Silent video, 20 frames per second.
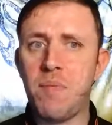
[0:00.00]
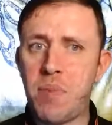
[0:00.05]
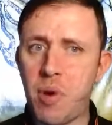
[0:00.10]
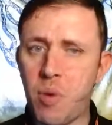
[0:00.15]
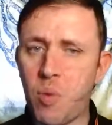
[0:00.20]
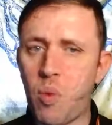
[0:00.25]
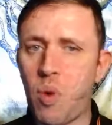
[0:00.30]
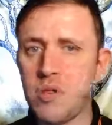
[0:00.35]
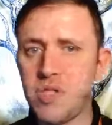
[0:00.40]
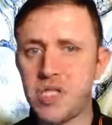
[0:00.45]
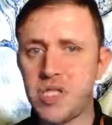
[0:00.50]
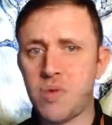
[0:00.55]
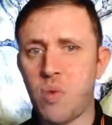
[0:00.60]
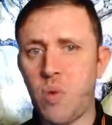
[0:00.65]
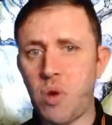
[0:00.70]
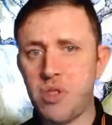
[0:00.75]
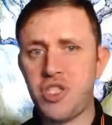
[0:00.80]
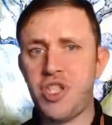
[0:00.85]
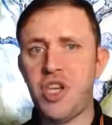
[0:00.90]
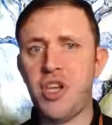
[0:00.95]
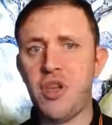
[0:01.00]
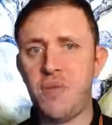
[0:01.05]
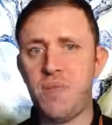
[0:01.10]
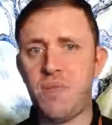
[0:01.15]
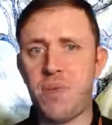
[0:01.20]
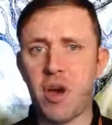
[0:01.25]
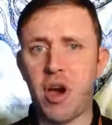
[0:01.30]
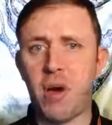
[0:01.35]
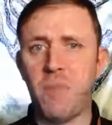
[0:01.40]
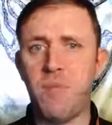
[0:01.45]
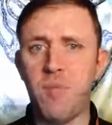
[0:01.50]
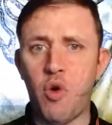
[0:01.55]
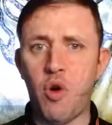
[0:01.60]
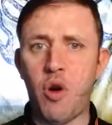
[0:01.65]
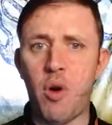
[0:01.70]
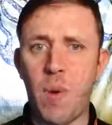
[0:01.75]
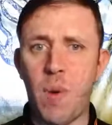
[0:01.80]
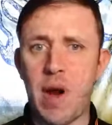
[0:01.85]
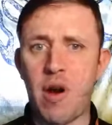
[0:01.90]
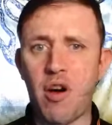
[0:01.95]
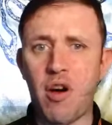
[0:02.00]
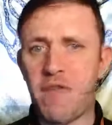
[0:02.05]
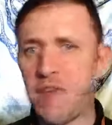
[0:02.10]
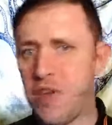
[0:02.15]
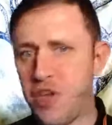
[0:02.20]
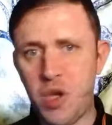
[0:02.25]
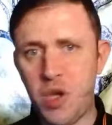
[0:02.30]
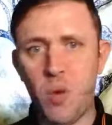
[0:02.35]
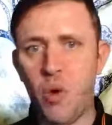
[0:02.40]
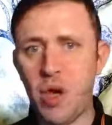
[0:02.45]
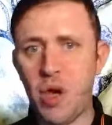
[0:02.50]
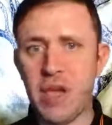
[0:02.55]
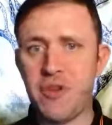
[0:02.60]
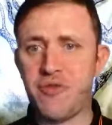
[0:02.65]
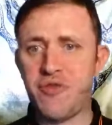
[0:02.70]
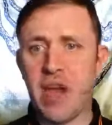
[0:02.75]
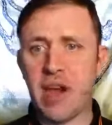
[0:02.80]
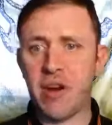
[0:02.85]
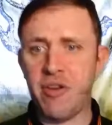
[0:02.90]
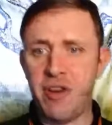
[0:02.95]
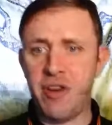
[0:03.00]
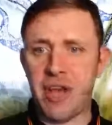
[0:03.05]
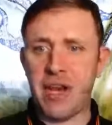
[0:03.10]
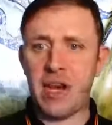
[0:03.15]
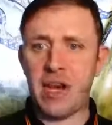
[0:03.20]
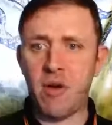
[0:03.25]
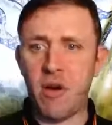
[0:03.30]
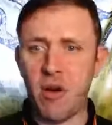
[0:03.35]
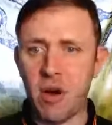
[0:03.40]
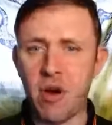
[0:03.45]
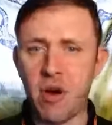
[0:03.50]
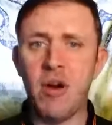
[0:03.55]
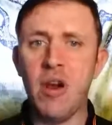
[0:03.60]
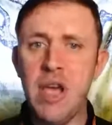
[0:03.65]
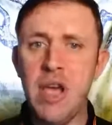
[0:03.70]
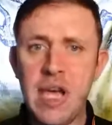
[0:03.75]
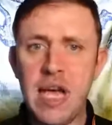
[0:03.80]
but once you become more aware of it, you won't get triggered any longer.